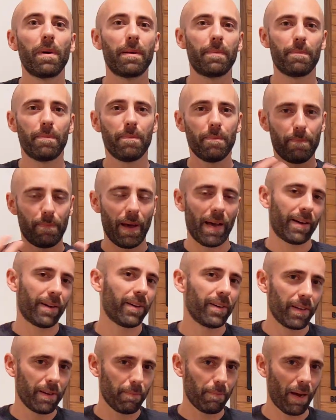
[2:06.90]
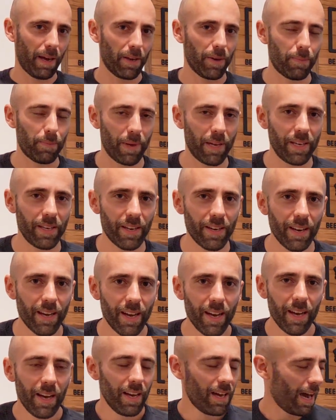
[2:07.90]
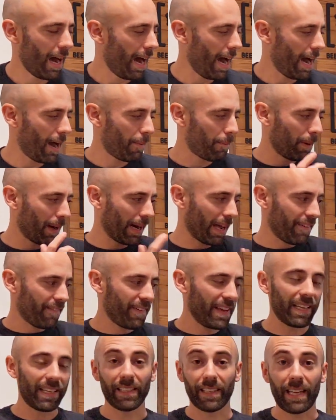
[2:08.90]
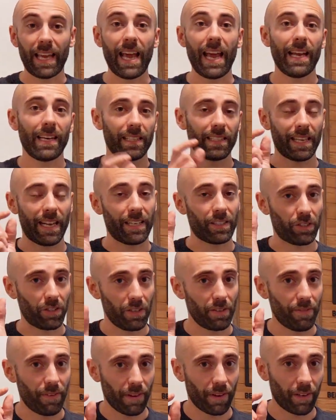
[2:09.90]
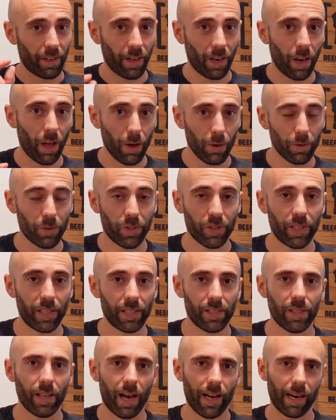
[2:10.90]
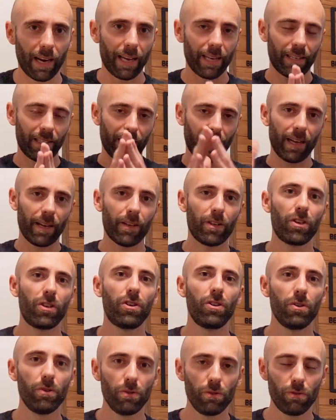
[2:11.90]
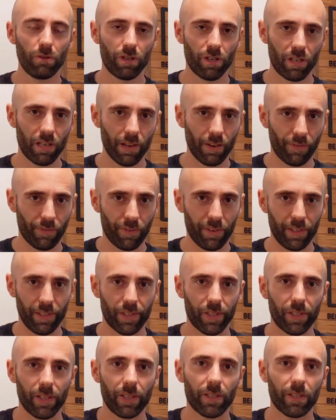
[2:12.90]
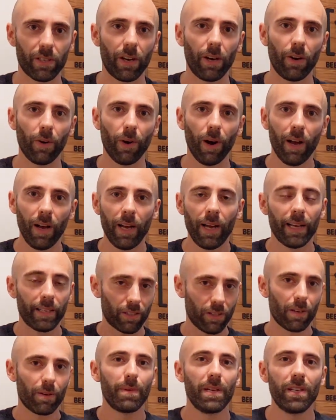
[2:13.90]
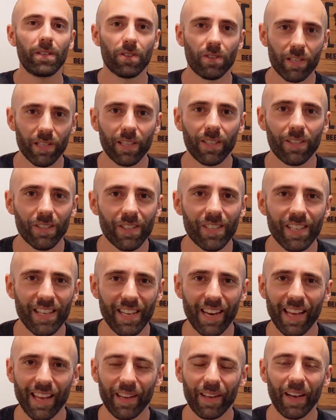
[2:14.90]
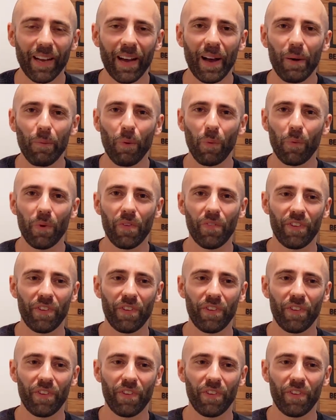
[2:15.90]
bit better in my opinion, but I think the can is actually very close. It's not like a huge difference, so it's going to be interesting to see like what we